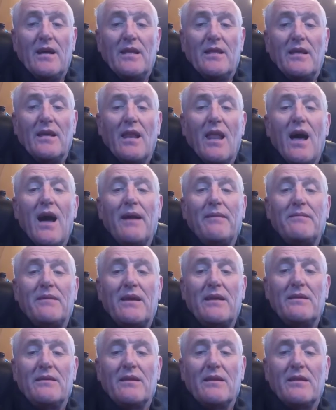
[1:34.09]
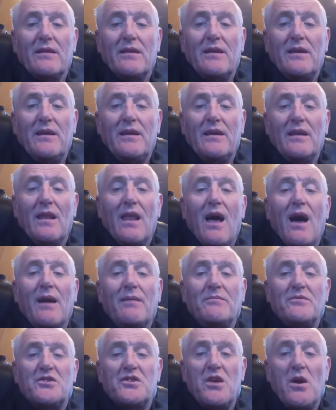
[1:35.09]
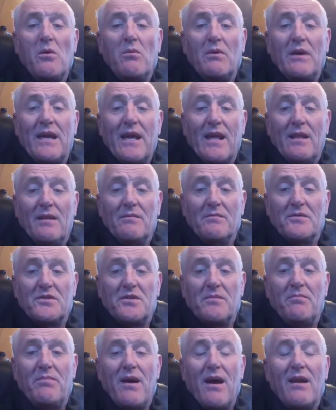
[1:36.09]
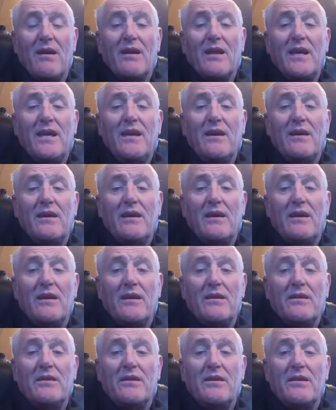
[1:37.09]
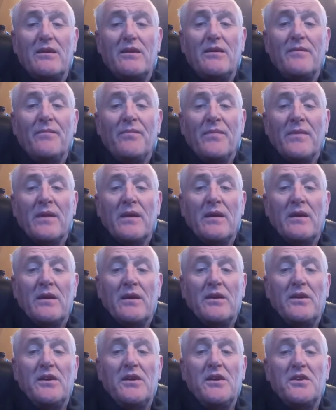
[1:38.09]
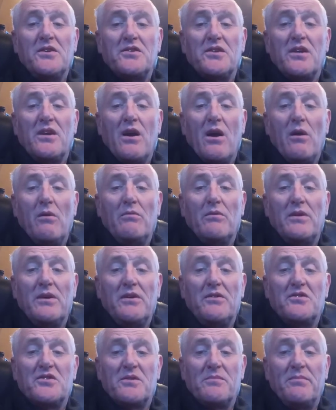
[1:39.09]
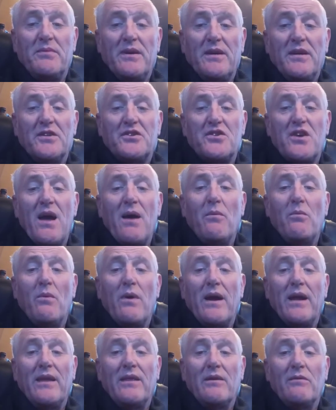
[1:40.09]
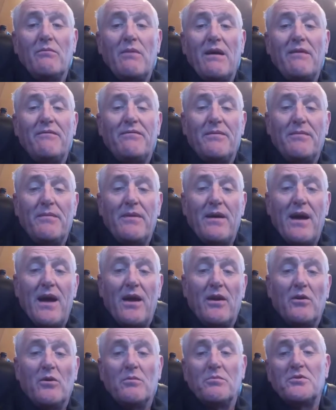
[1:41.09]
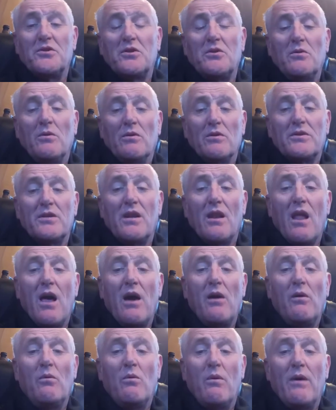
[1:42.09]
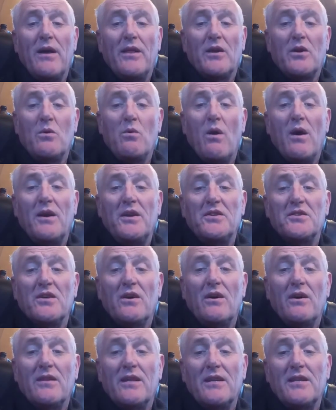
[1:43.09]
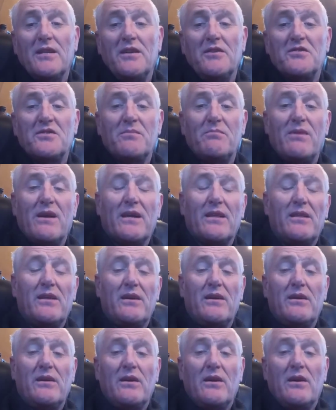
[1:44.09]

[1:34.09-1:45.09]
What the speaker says: limestone kilns apparently. And years ago there used to be a tramway that went from there up to Calden Low, where the quarries are. Then they used to bring the